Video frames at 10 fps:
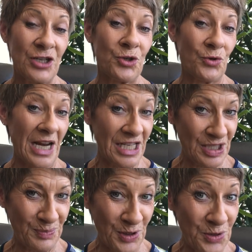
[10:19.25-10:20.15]

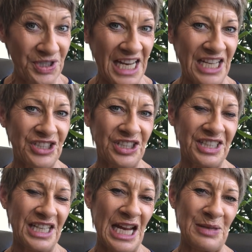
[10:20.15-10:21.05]

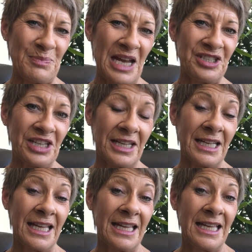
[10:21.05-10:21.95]
transmutation, and
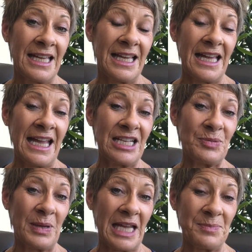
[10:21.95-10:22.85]
magic.
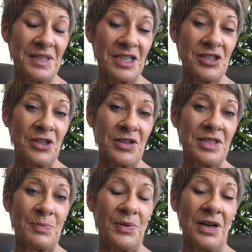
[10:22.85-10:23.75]
And perhaps it's no
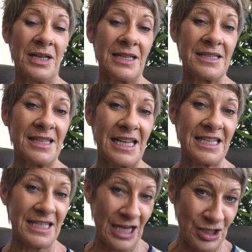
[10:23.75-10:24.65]
surprise
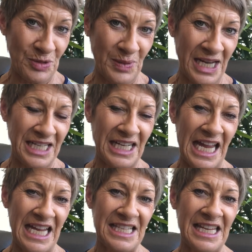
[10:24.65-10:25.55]
that Saint Germain
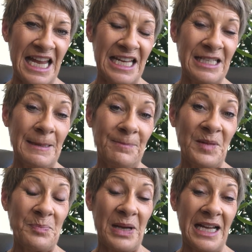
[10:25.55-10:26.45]
has had
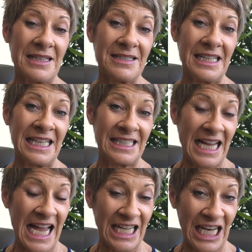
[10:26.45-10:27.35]
past
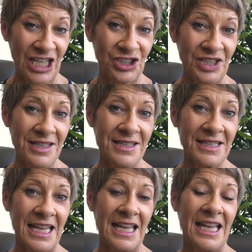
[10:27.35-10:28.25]

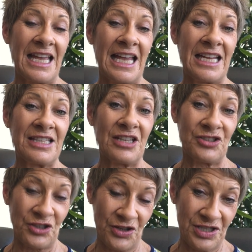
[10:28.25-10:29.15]
incarnations as
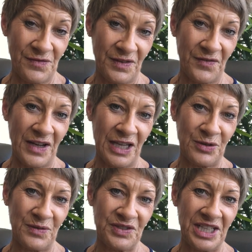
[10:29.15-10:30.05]
Joseph, the
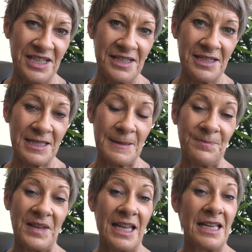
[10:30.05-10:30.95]
father of Jesus,
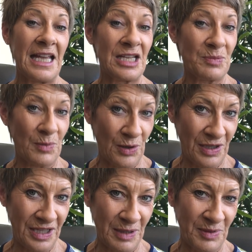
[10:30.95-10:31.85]
as
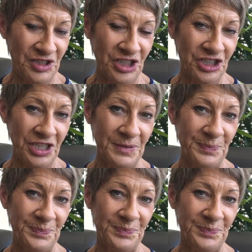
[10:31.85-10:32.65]
Merlin the magician,